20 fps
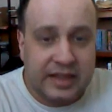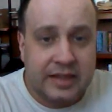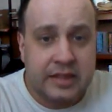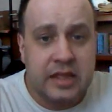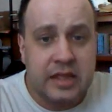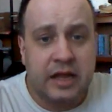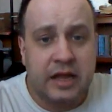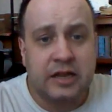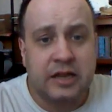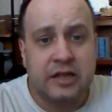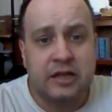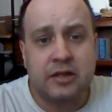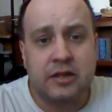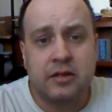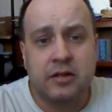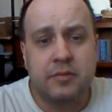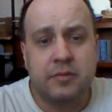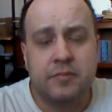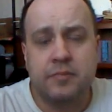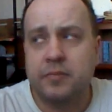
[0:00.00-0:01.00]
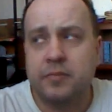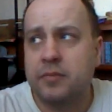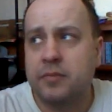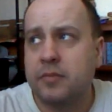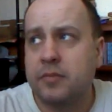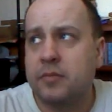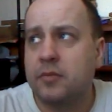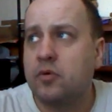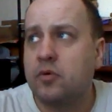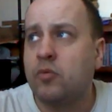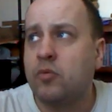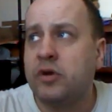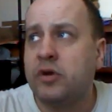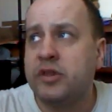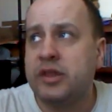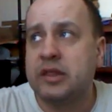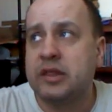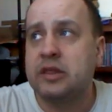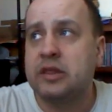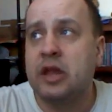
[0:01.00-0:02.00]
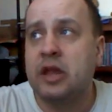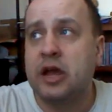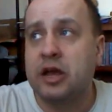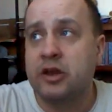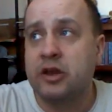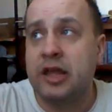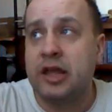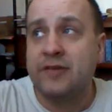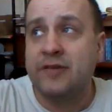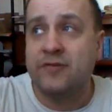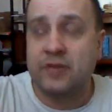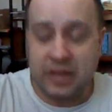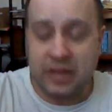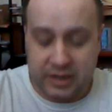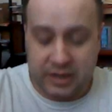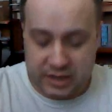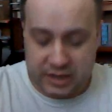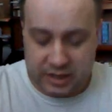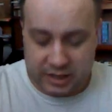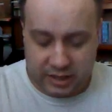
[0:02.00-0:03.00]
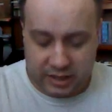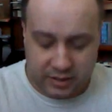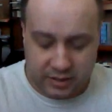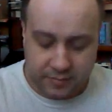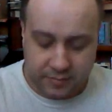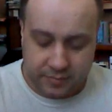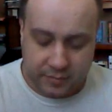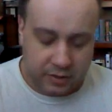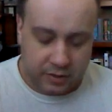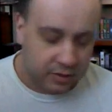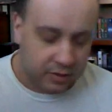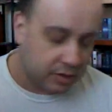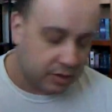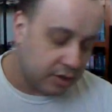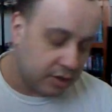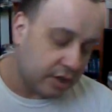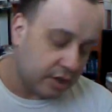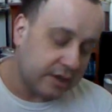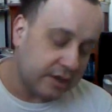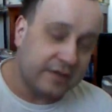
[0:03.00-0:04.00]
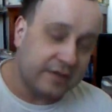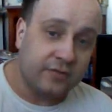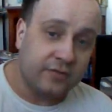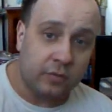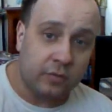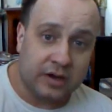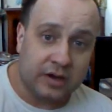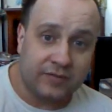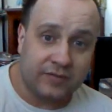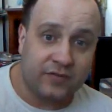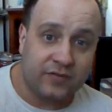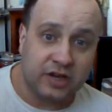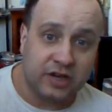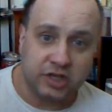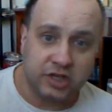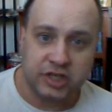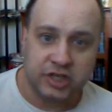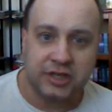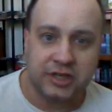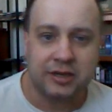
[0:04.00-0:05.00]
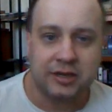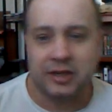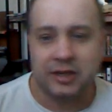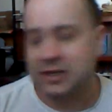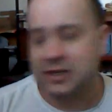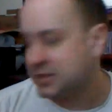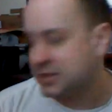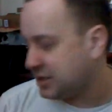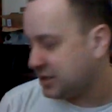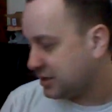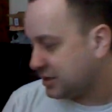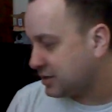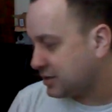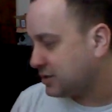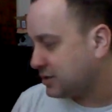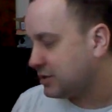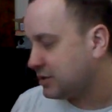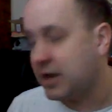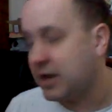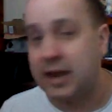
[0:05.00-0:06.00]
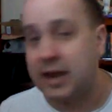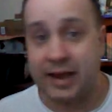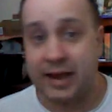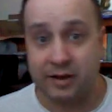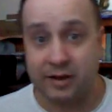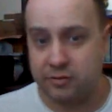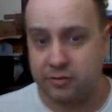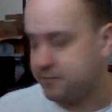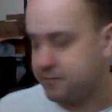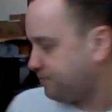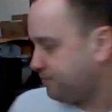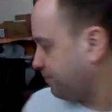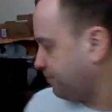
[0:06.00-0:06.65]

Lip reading: It's not a one that's not going to ever get done. I definitely want to finish it. It's just later.